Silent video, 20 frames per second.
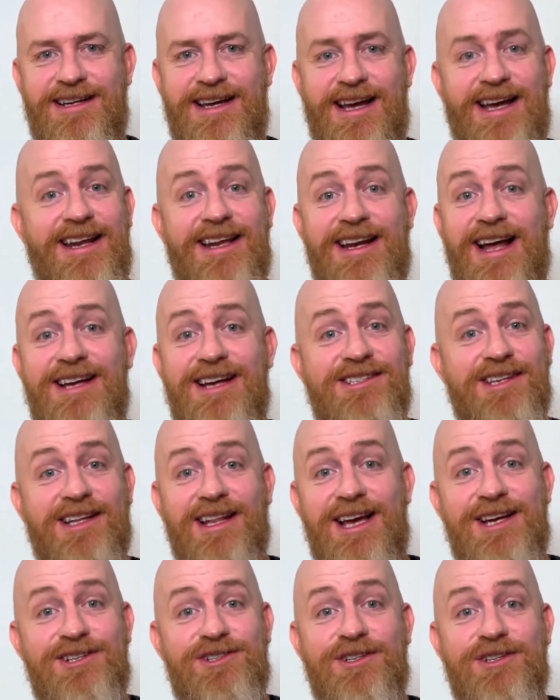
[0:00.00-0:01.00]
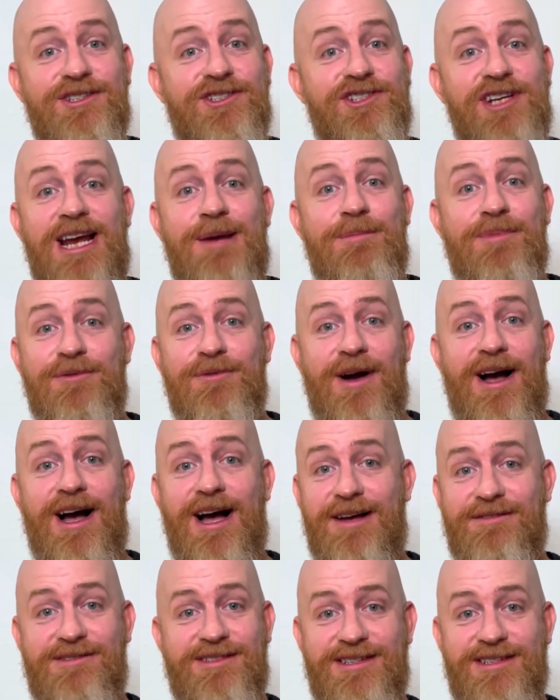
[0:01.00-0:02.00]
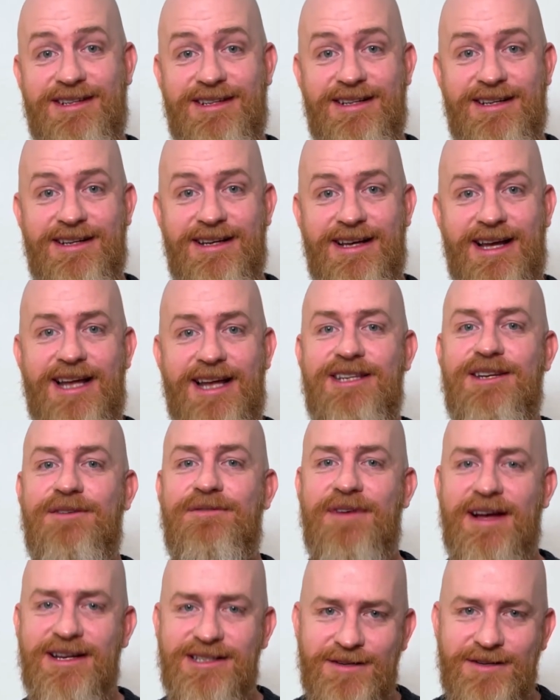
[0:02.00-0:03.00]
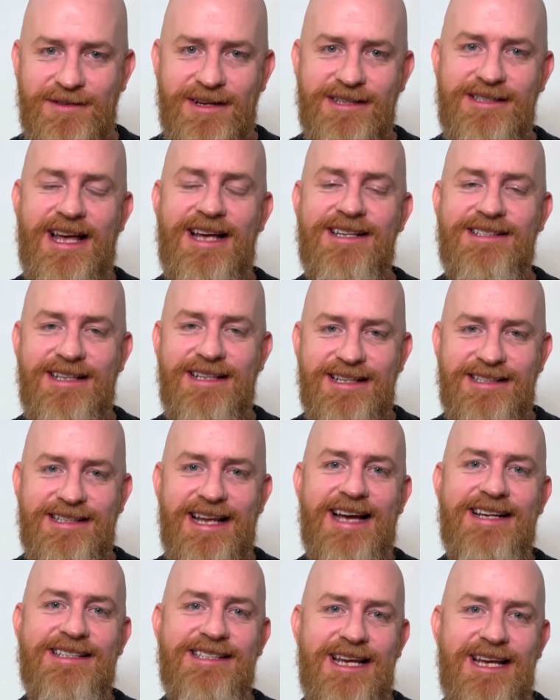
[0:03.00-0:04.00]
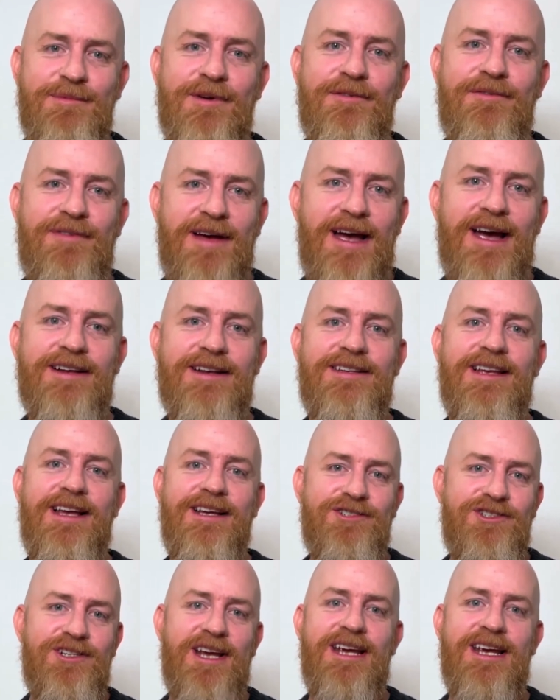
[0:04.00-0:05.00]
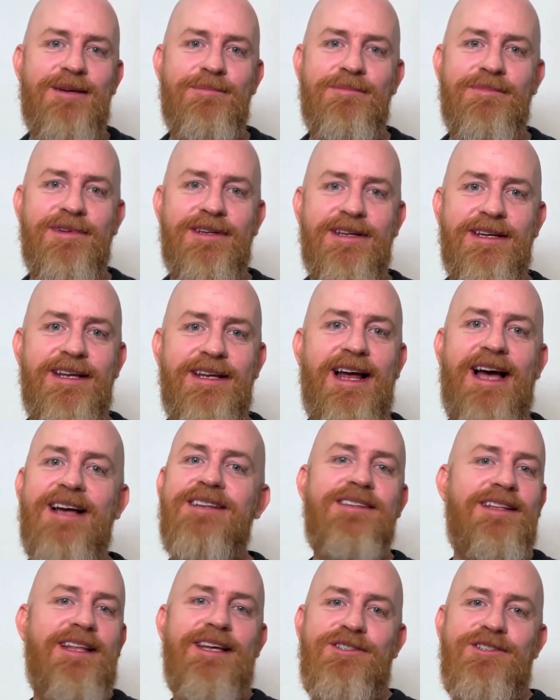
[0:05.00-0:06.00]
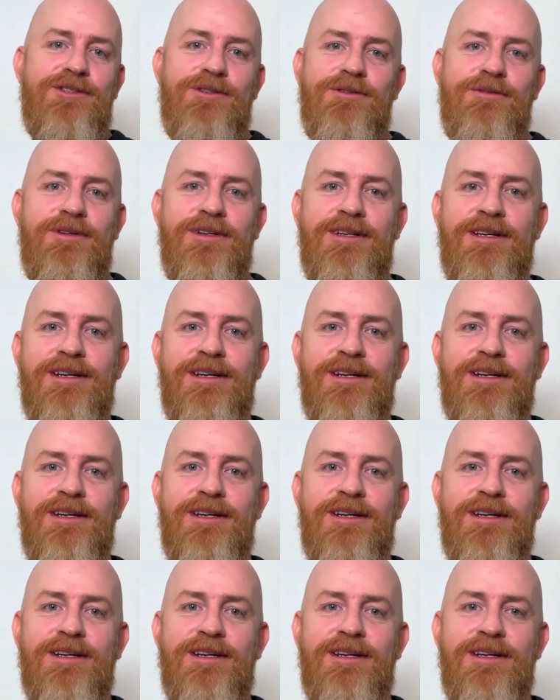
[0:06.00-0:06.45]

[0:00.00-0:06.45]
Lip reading: And in isolation, shame thrives. And defensiveness has the exact same effect as shame. It isolates you.